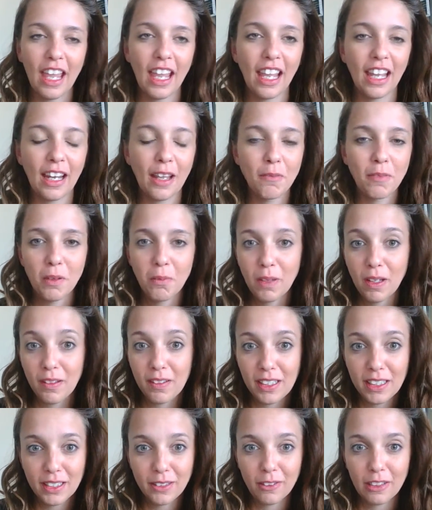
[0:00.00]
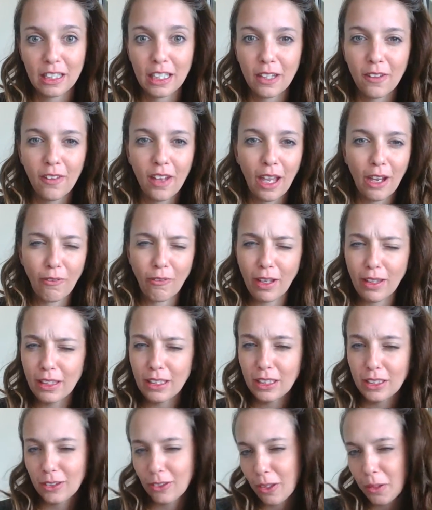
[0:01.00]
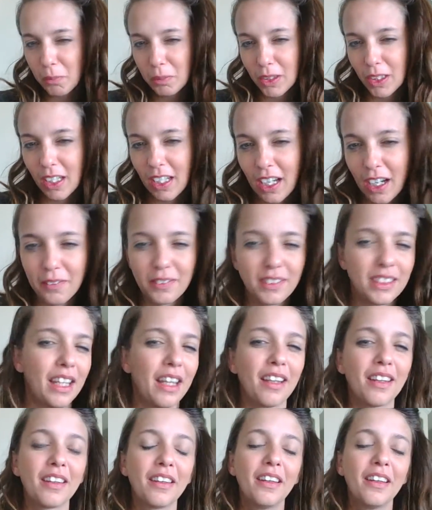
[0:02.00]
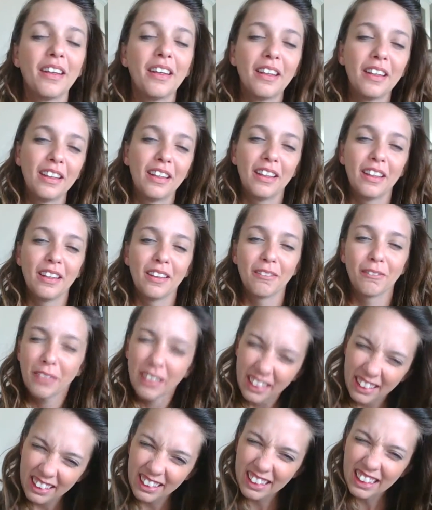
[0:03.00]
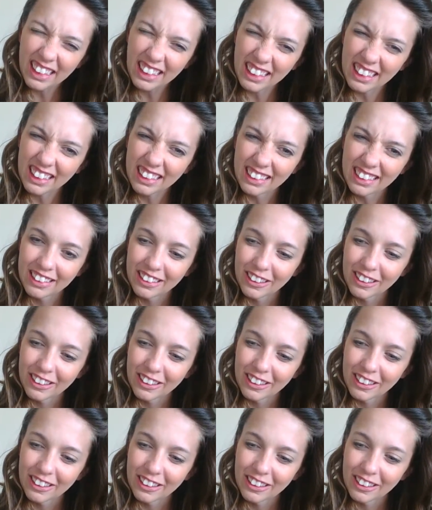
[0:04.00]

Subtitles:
And I'm going to be honest with you, I read the description and I was like, really?